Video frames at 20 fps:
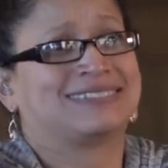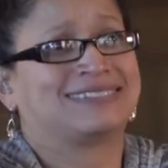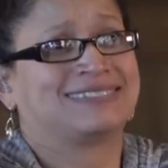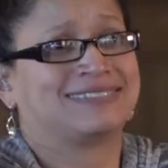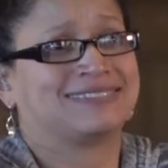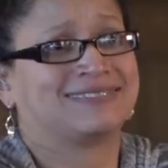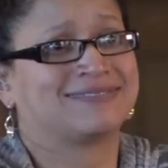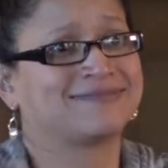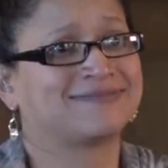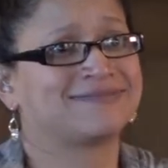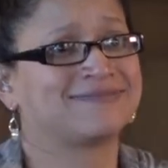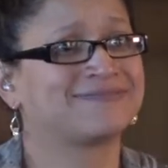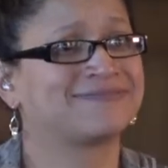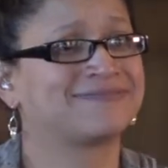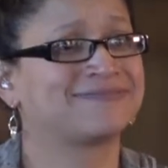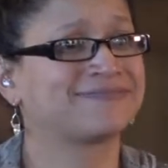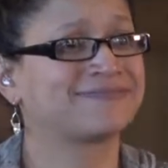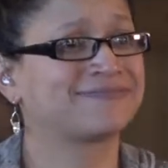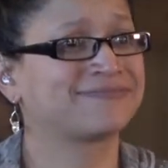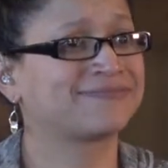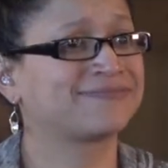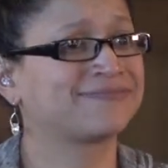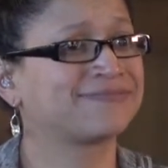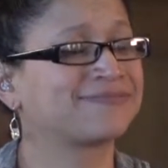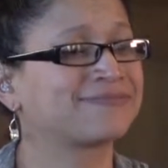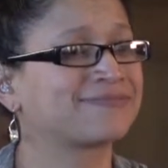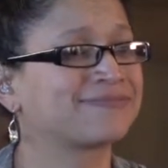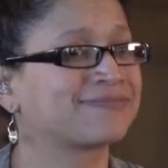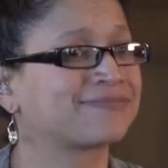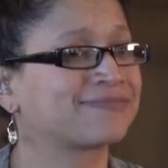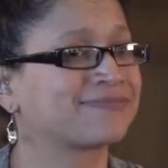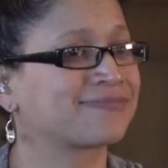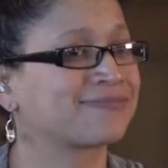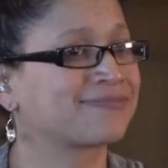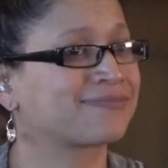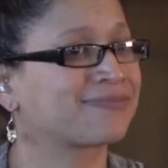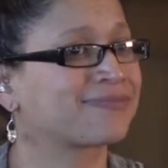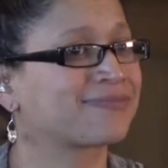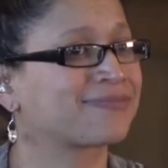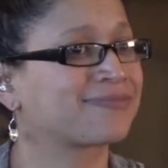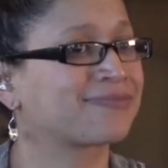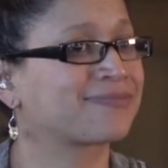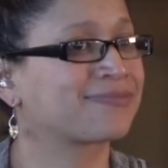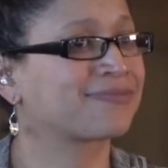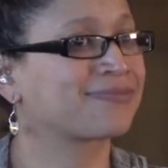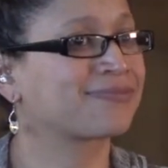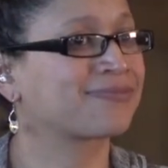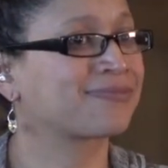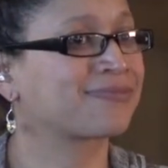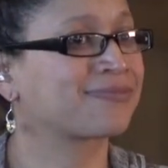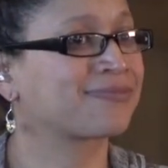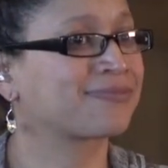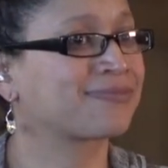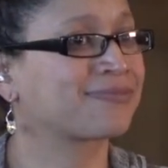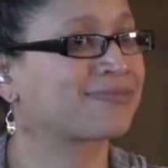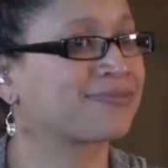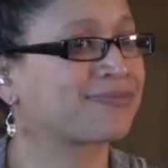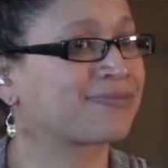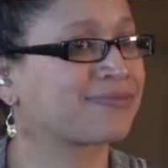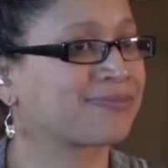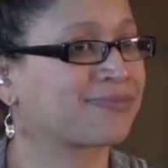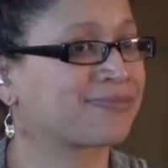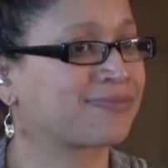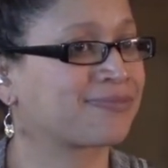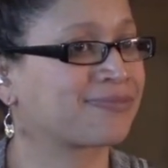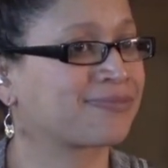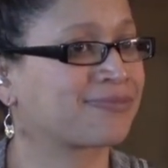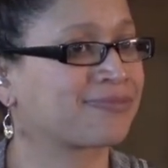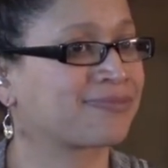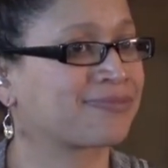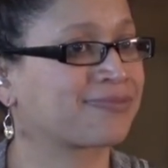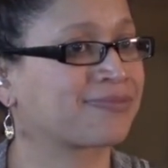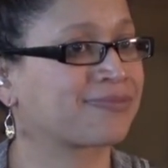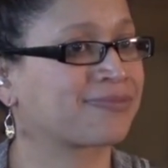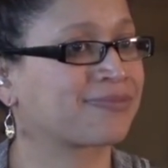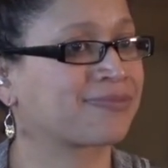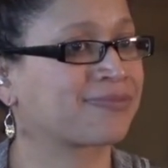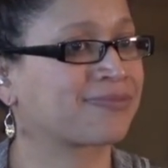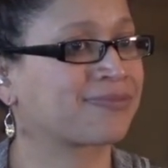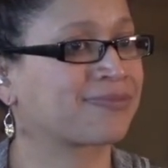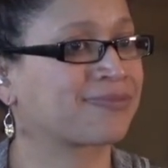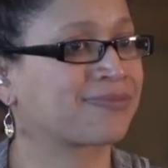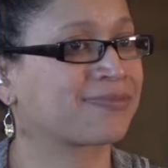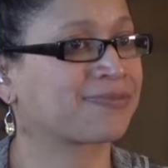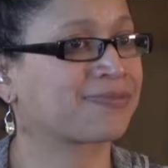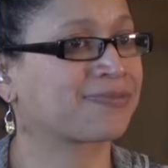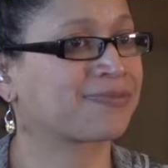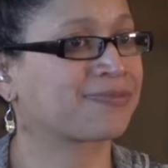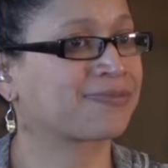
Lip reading: It's vital to collaborate with deaf advocates.